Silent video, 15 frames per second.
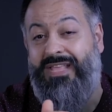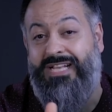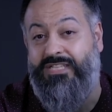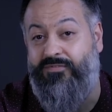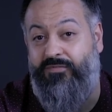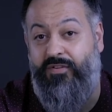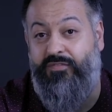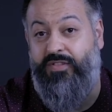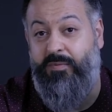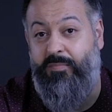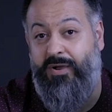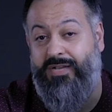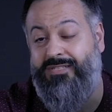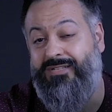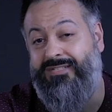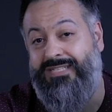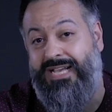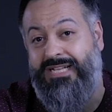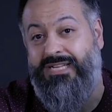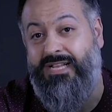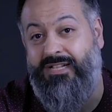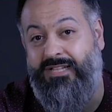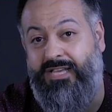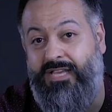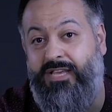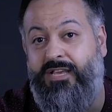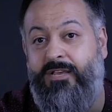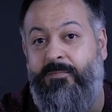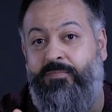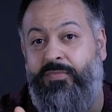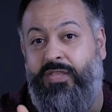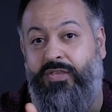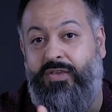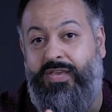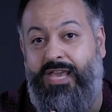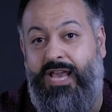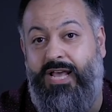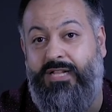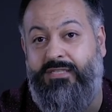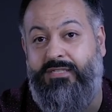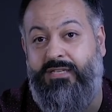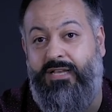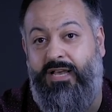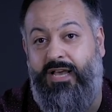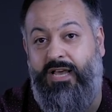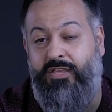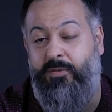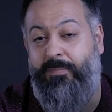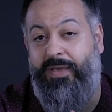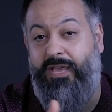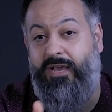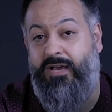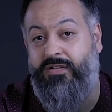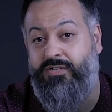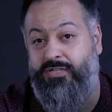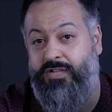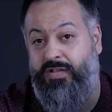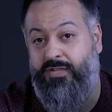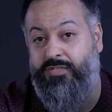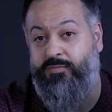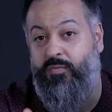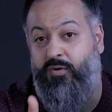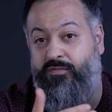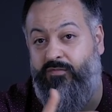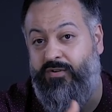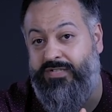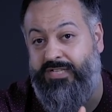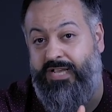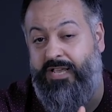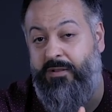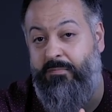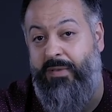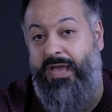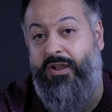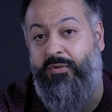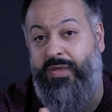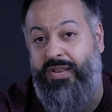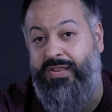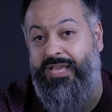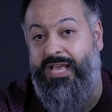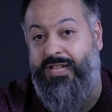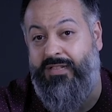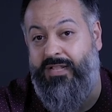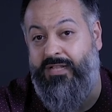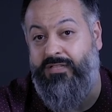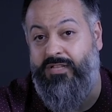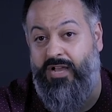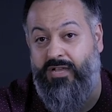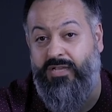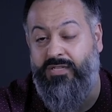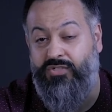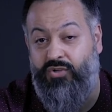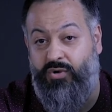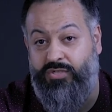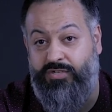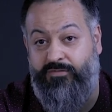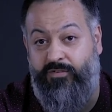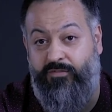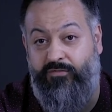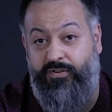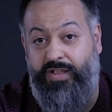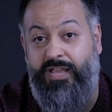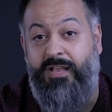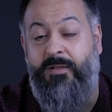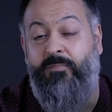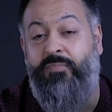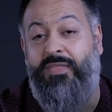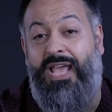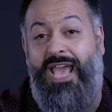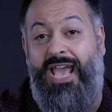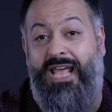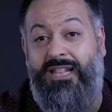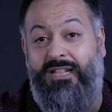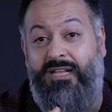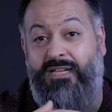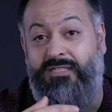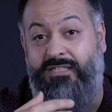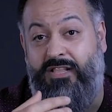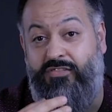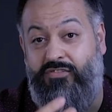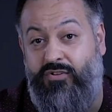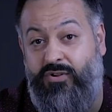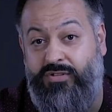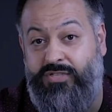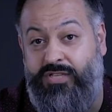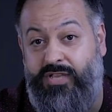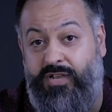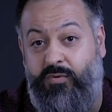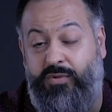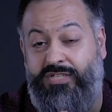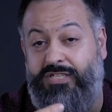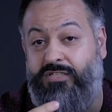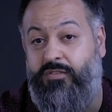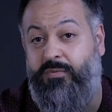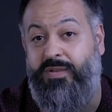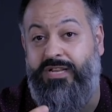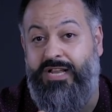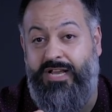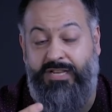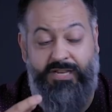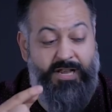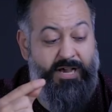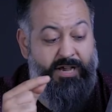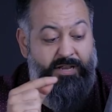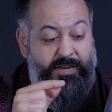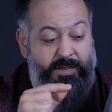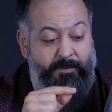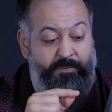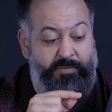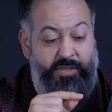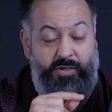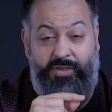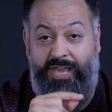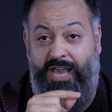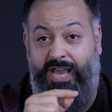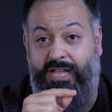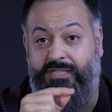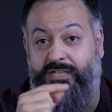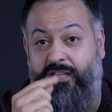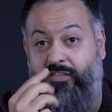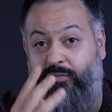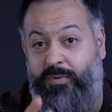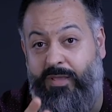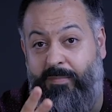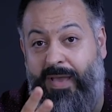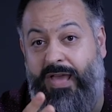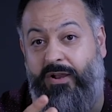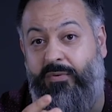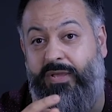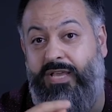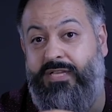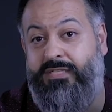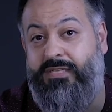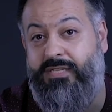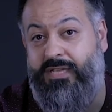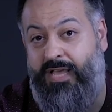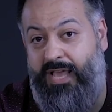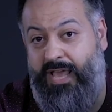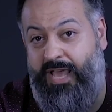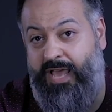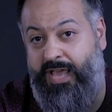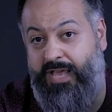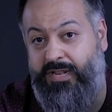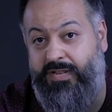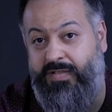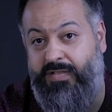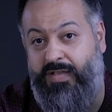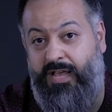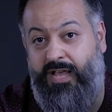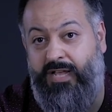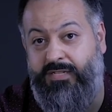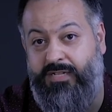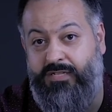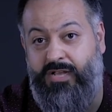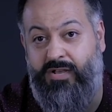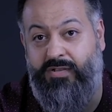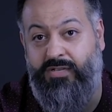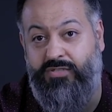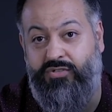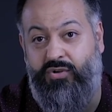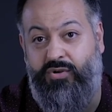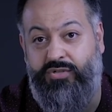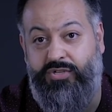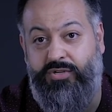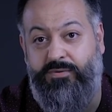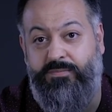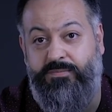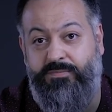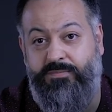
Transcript: is fifty bucks. So technically, you get, uh, you pay one hundred dollars more for a second battery and you get the docking charger for free. And the third tier, which is three ninety-nine, you get three batteries and uh, the docking charger.